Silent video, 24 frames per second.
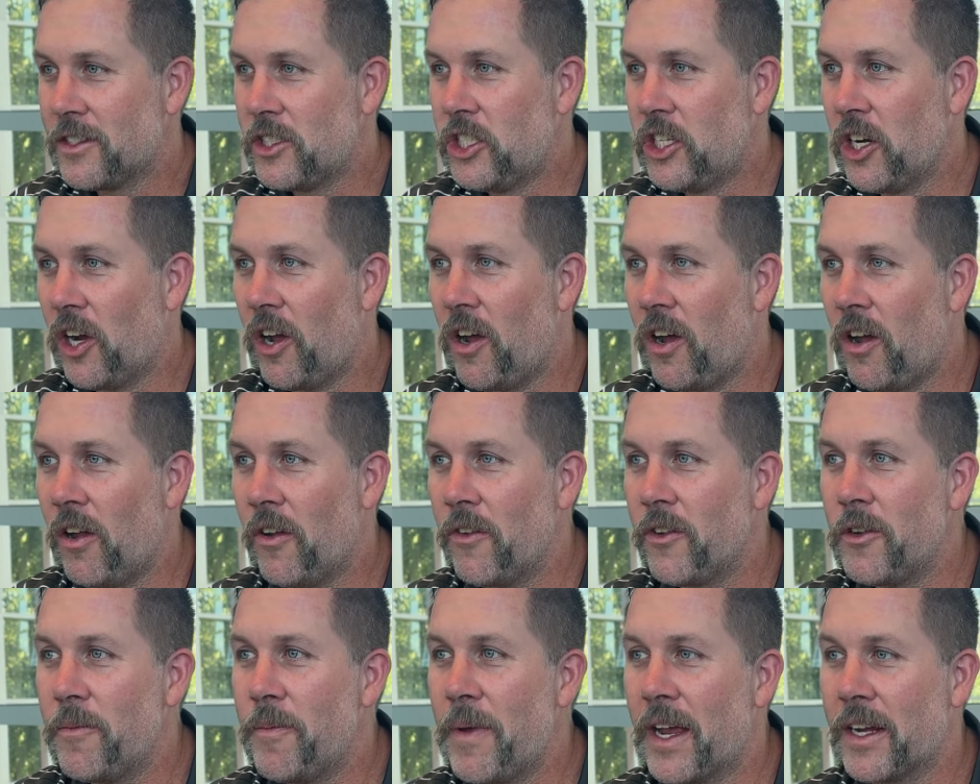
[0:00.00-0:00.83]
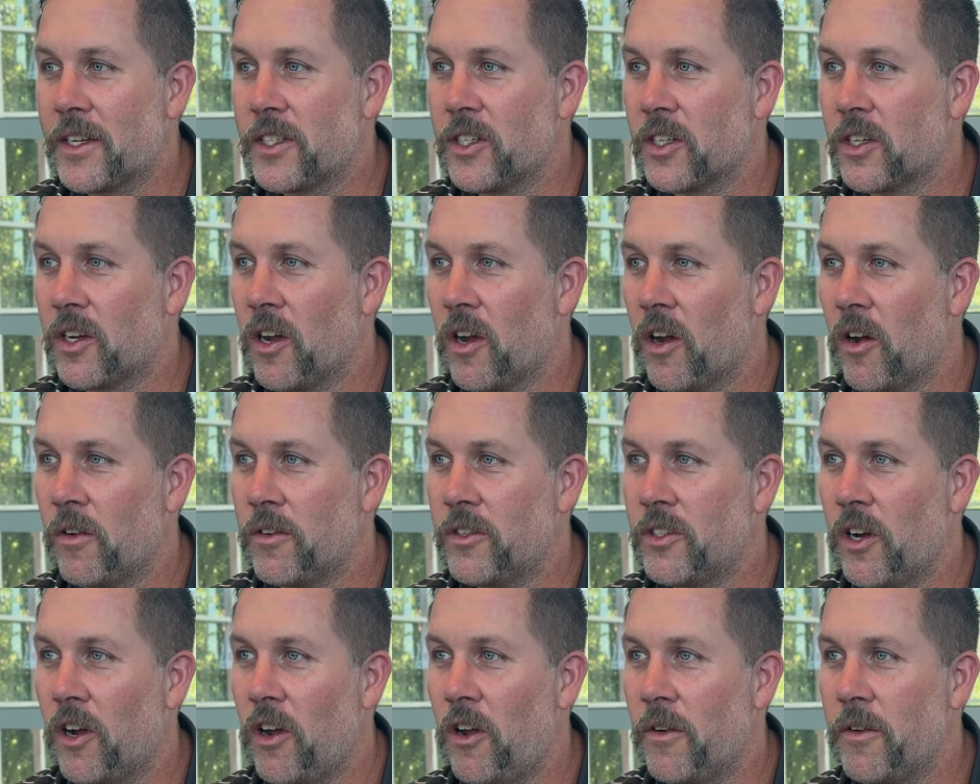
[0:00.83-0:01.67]
Jol, New Mexico.
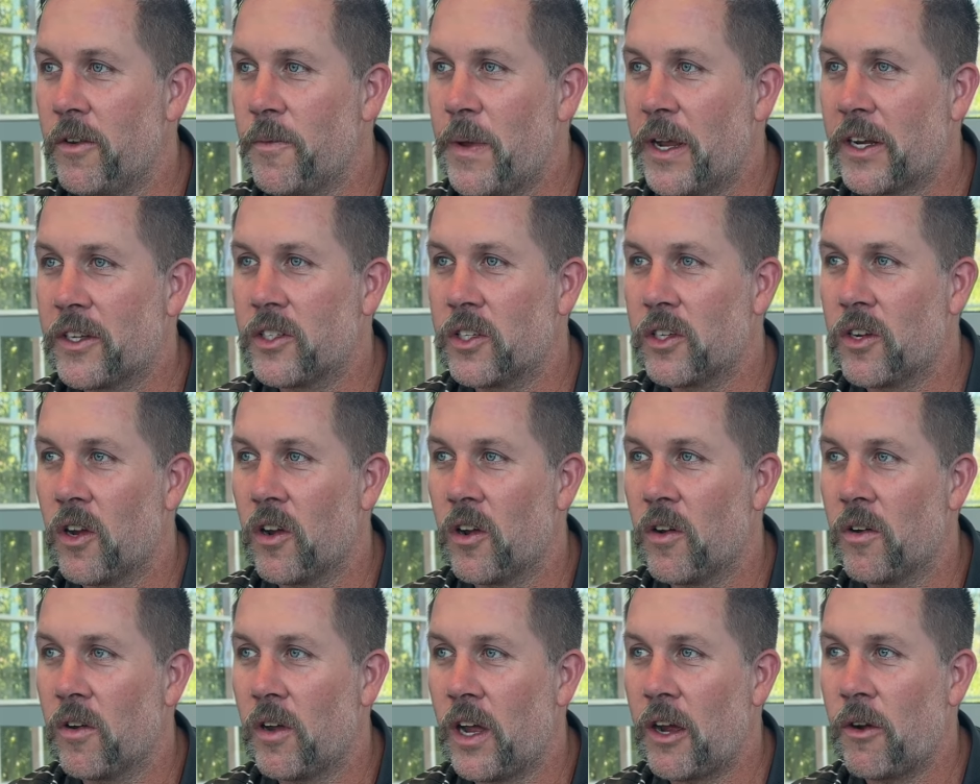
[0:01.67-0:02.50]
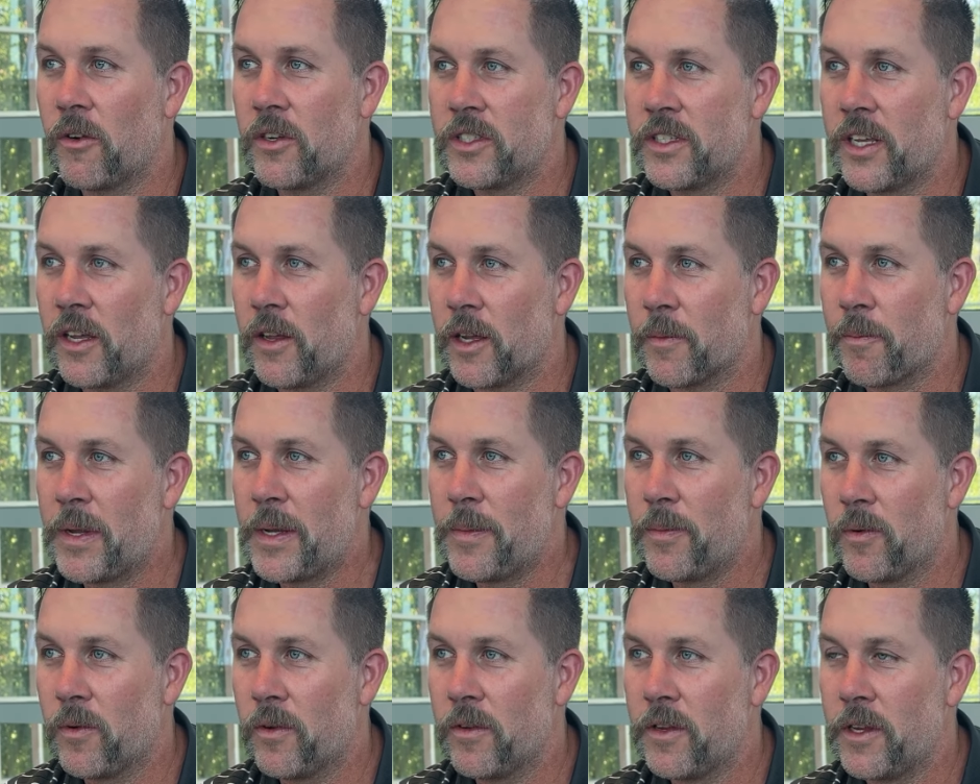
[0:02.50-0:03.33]
Jol, New Mexico. I always tell
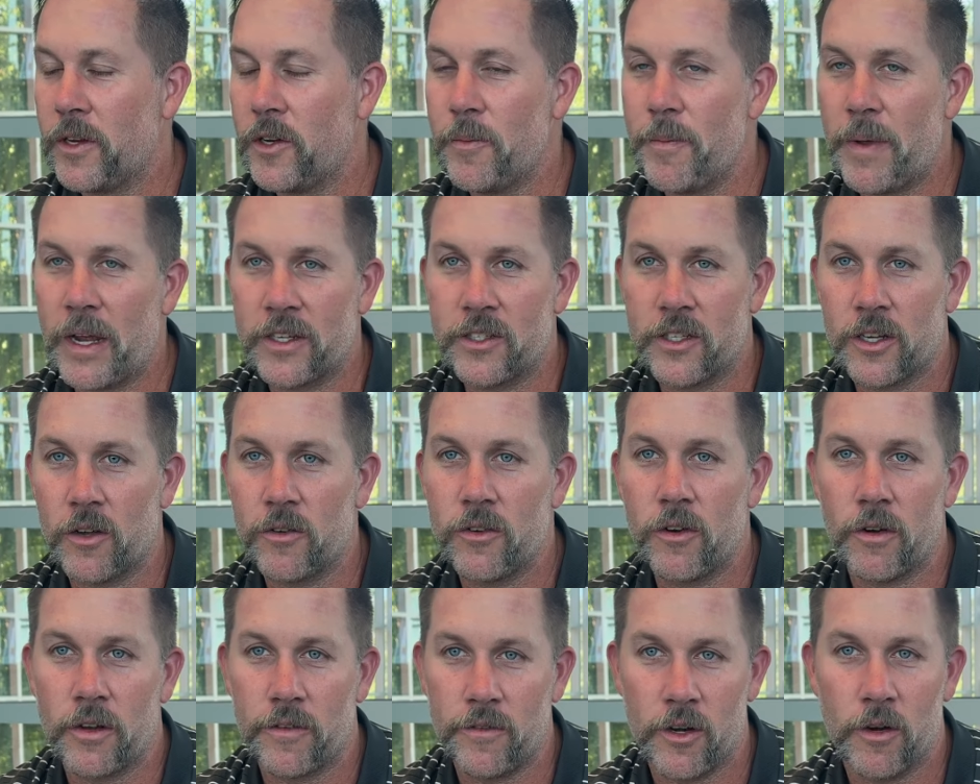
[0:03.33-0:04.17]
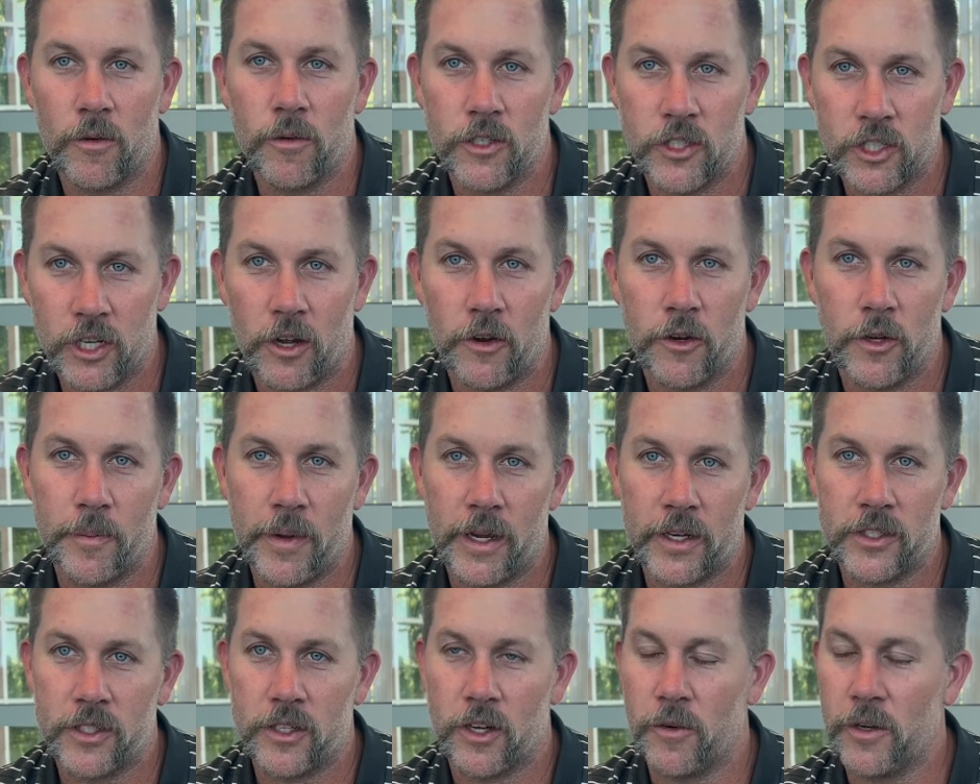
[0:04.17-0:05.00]
people in New Mexico don't even know where Jol, New
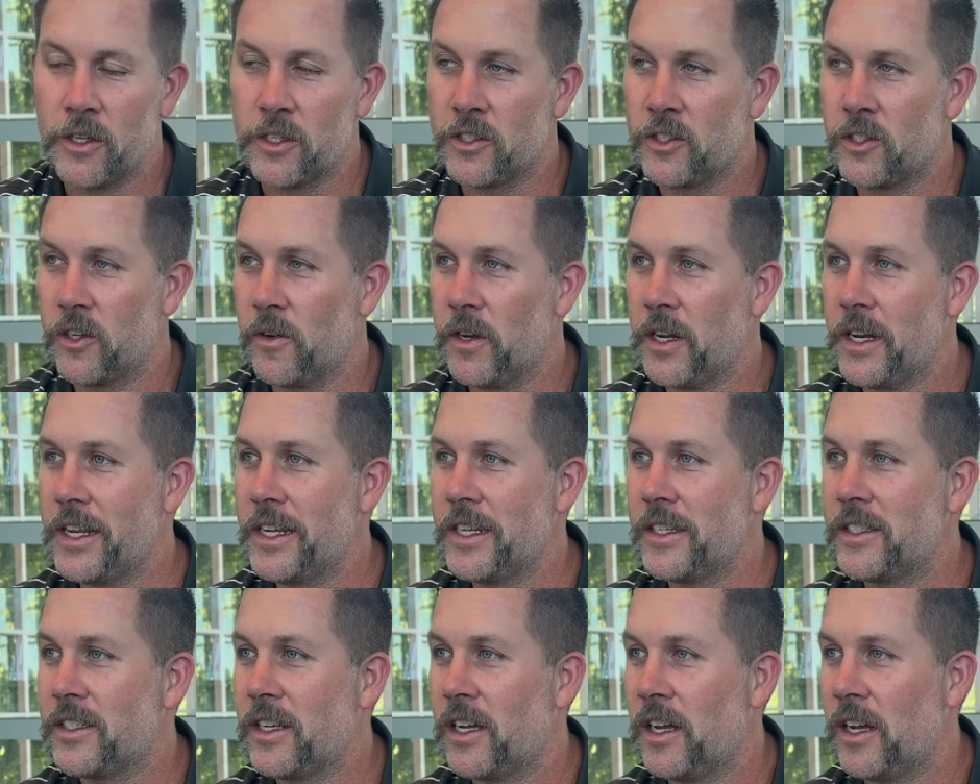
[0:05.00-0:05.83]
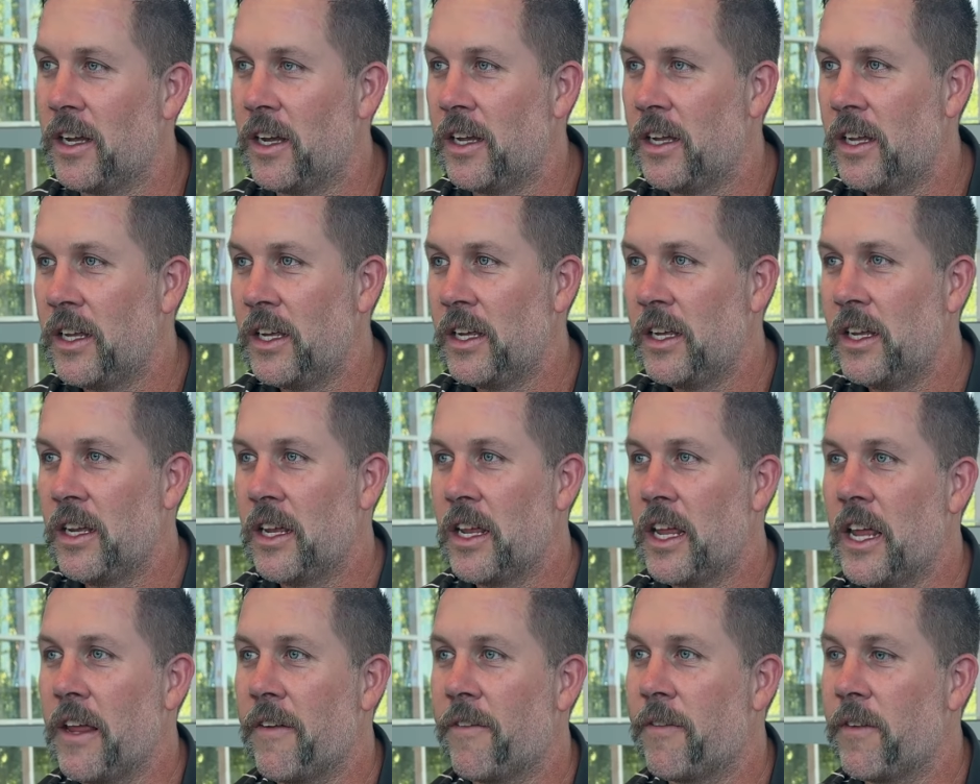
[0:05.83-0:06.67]
Mexico is. So it is,
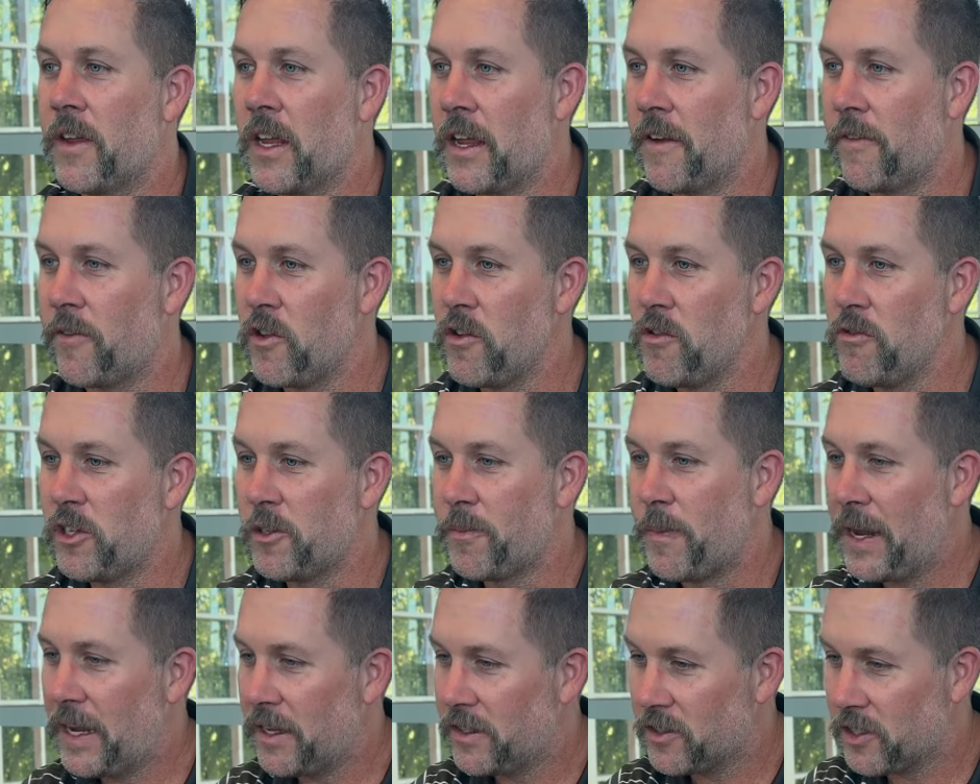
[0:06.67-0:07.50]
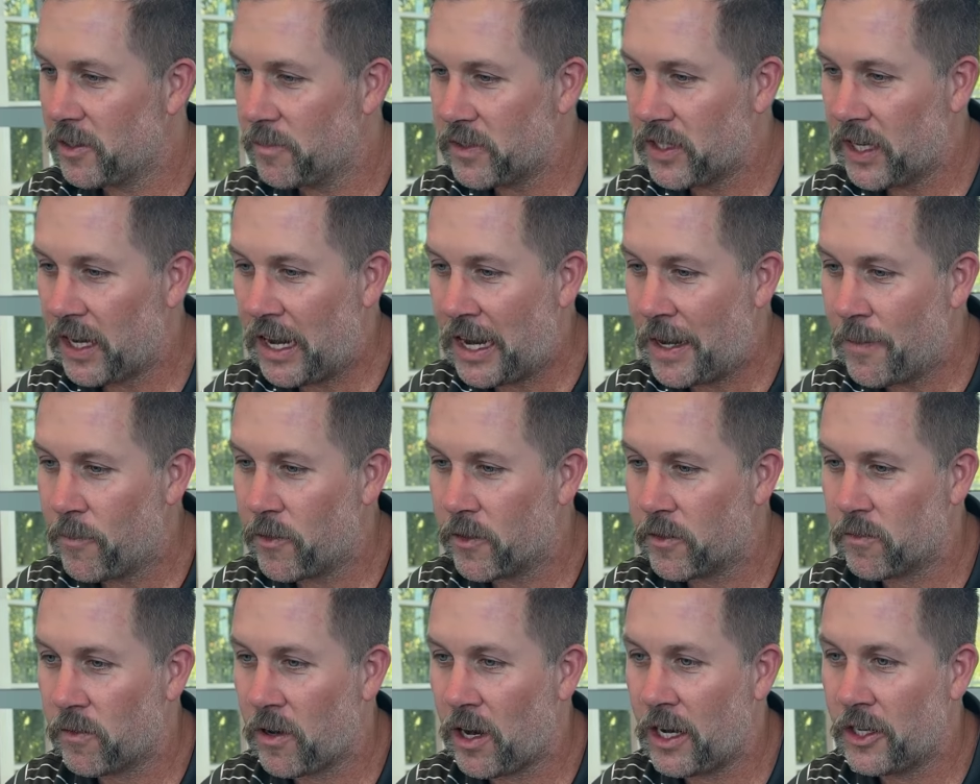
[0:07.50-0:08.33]
if you spend some time
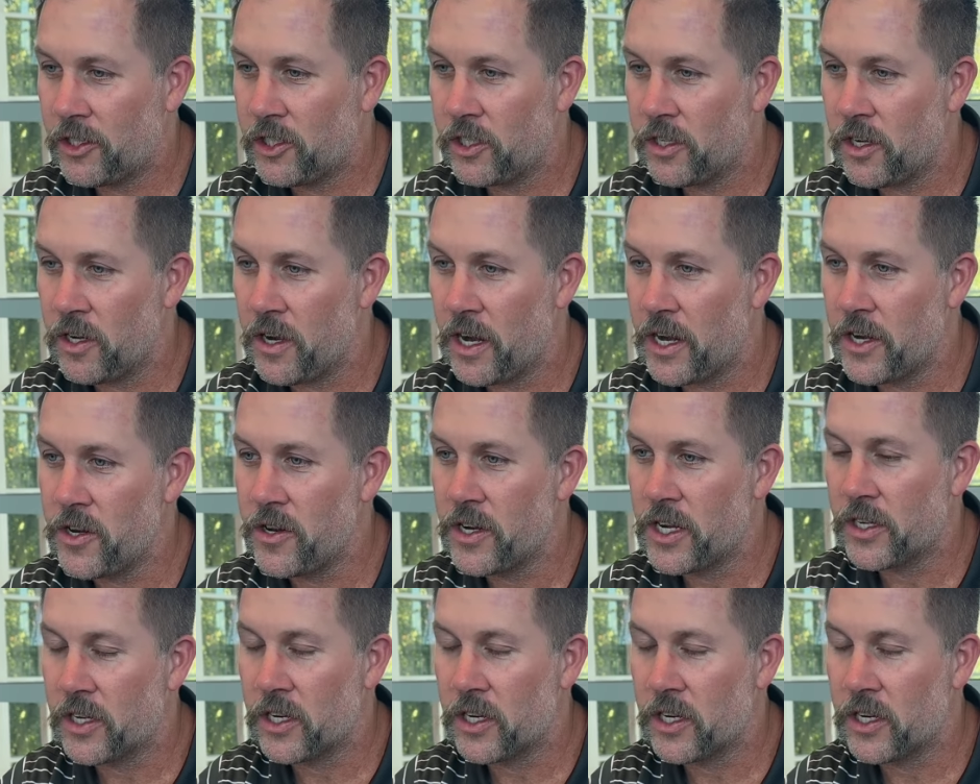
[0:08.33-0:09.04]
with Roger and you get